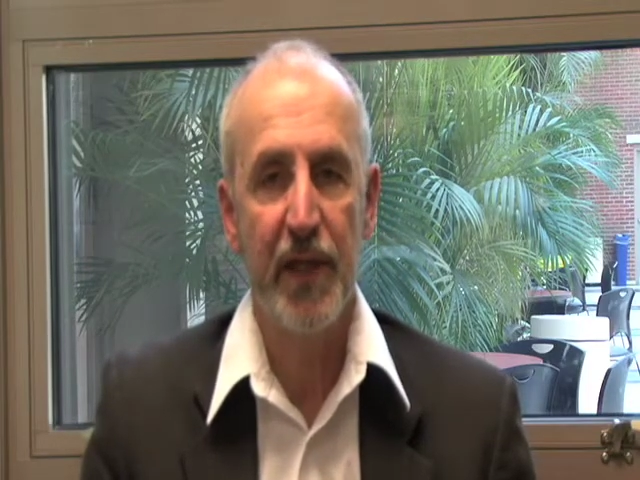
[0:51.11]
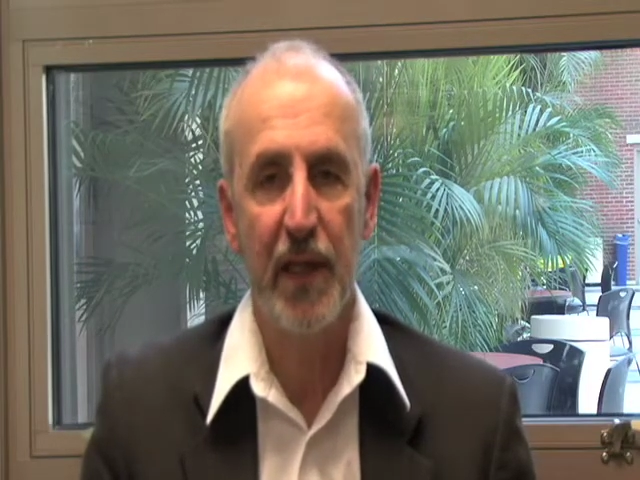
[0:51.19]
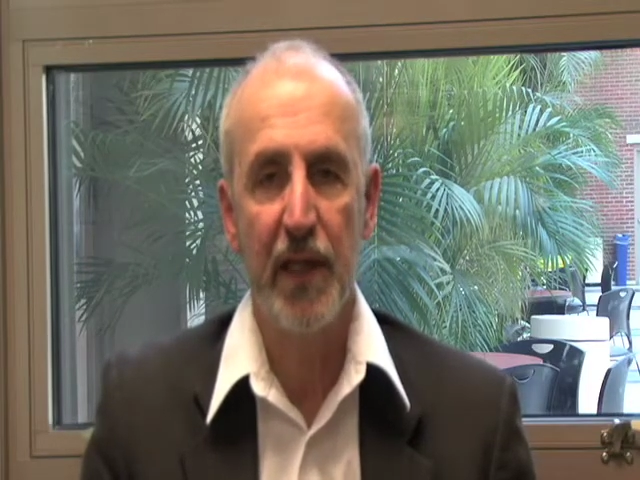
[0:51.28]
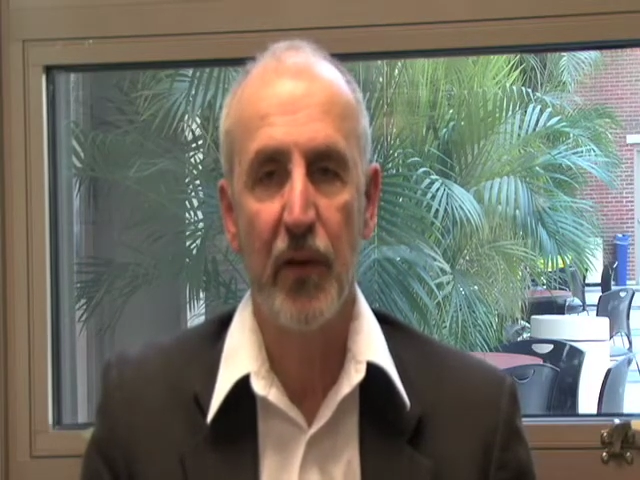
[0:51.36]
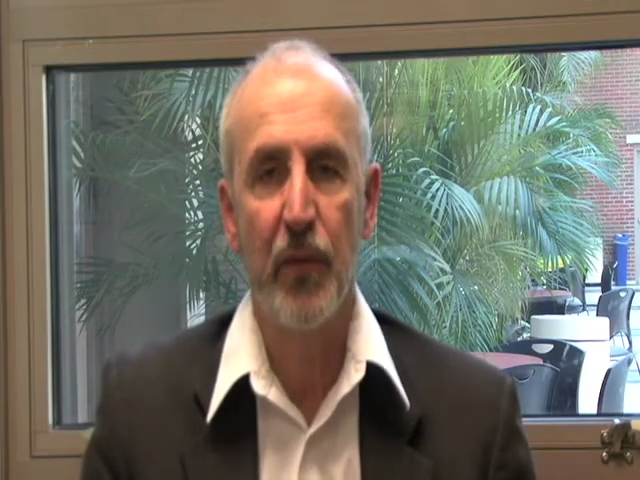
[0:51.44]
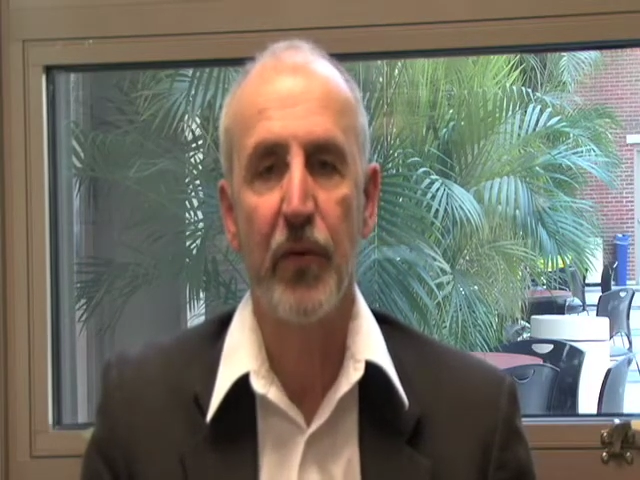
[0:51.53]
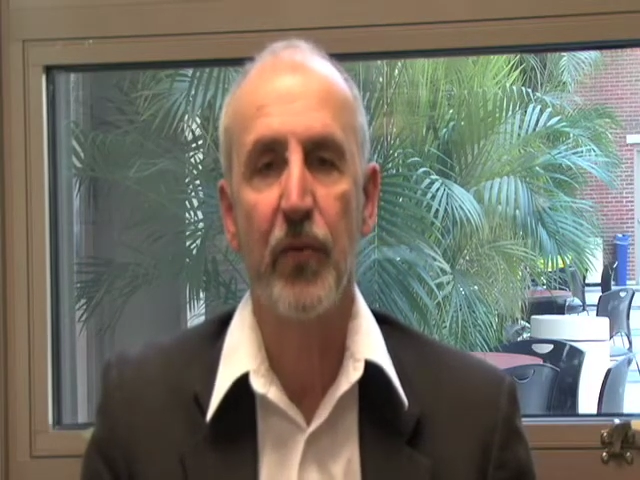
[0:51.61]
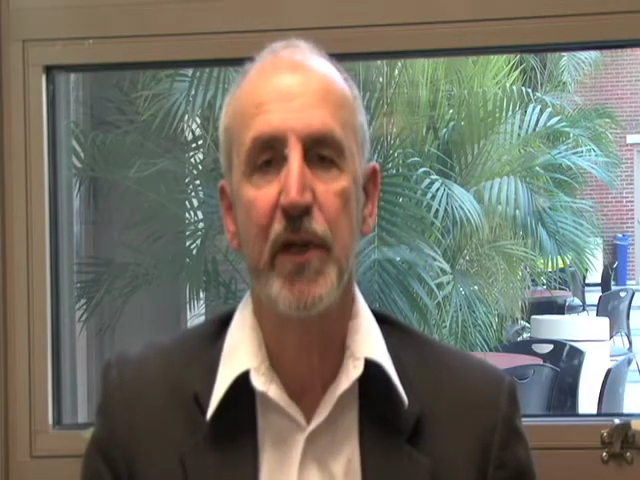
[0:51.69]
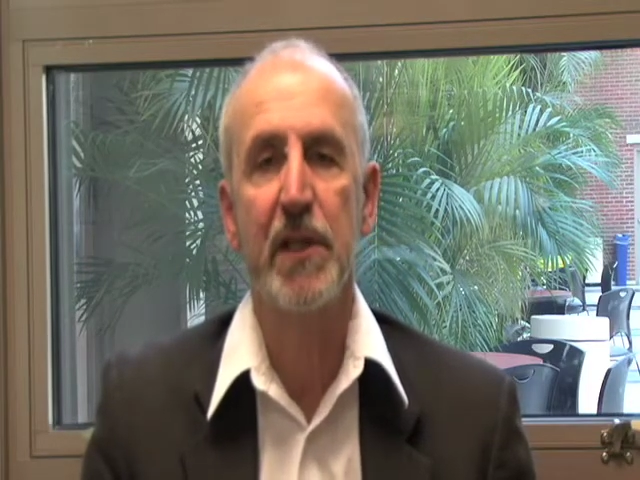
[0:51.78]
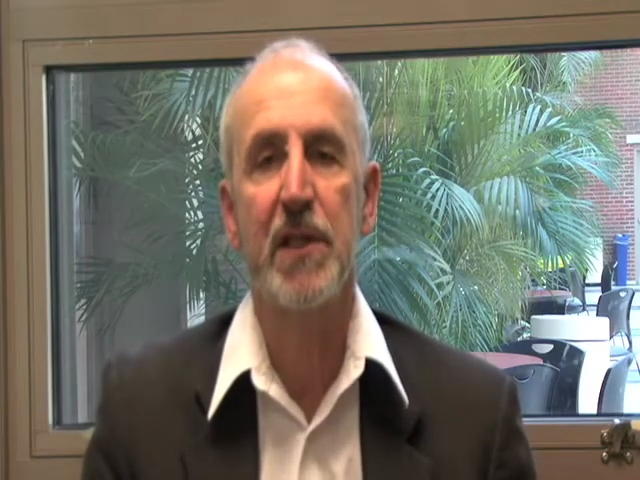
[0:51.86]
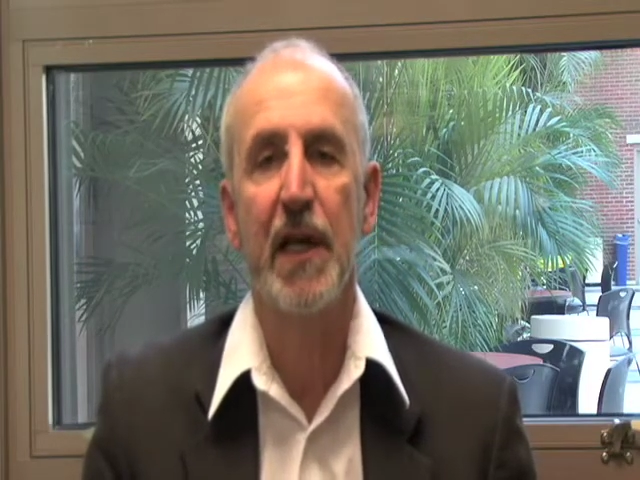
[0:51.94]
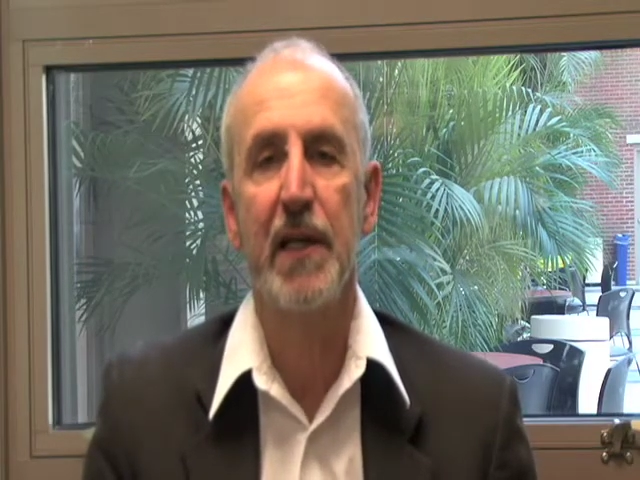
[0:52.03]
dealing with
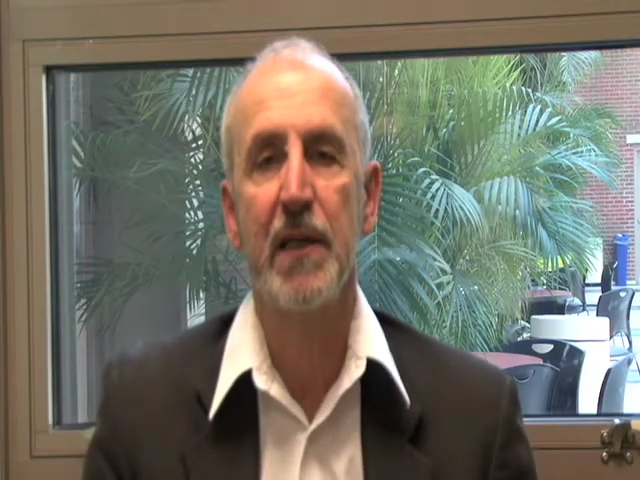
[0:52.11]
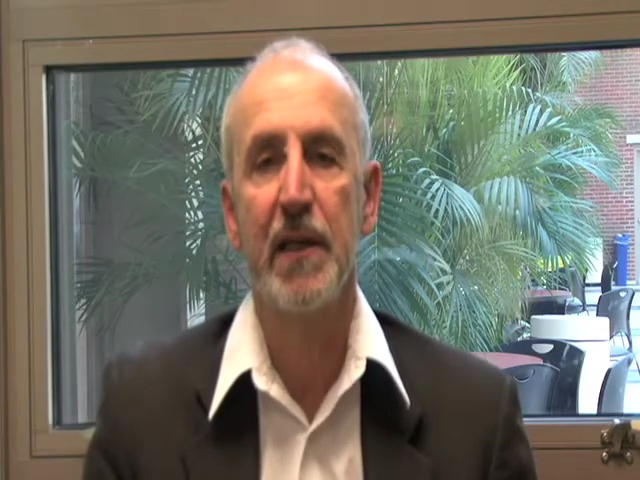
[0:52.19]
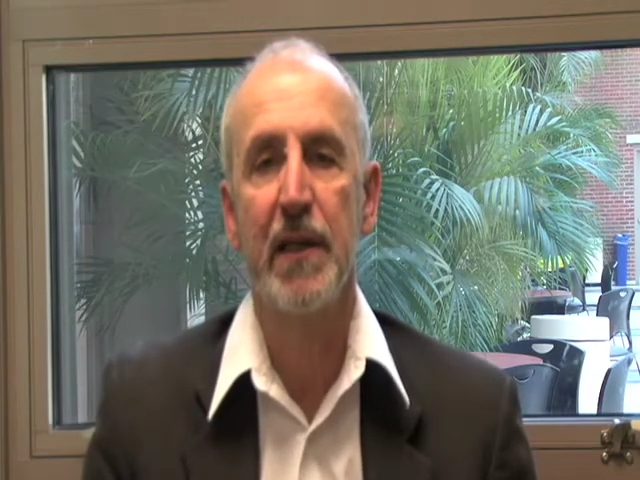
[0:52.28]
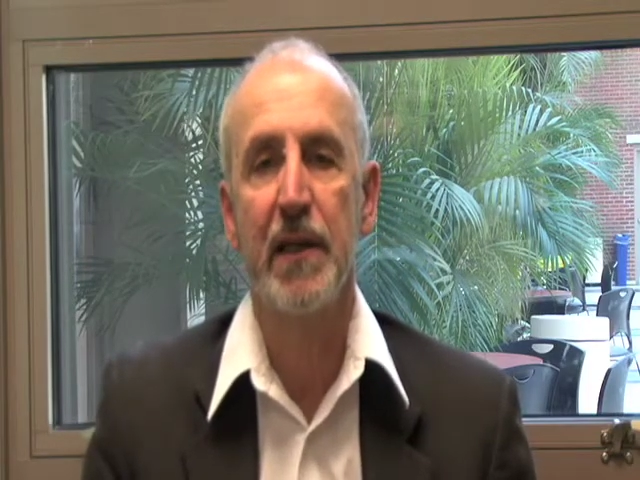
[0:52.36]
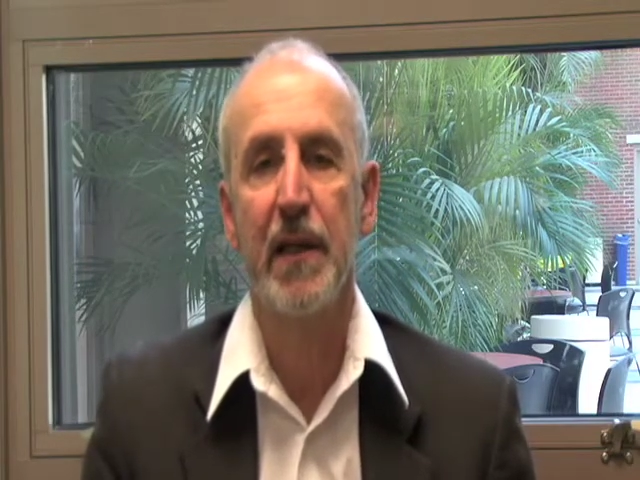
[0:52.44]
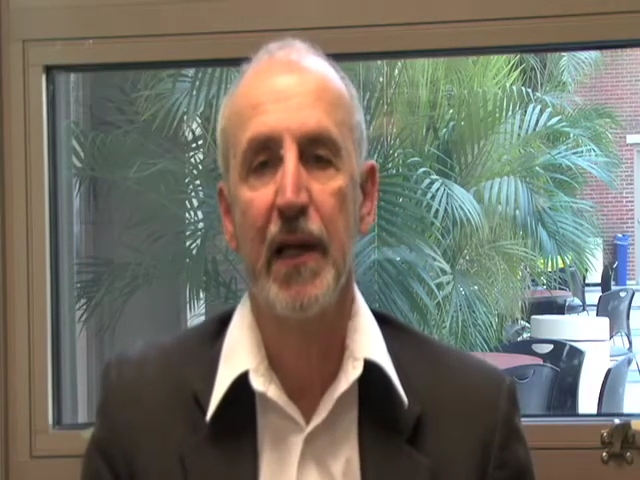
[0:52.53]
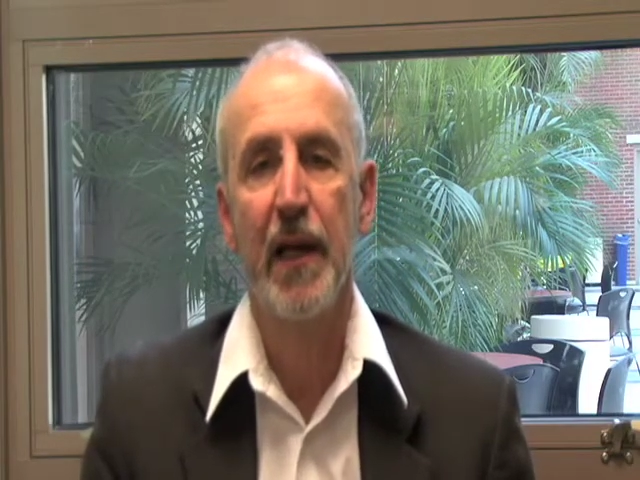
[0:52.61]
recycling,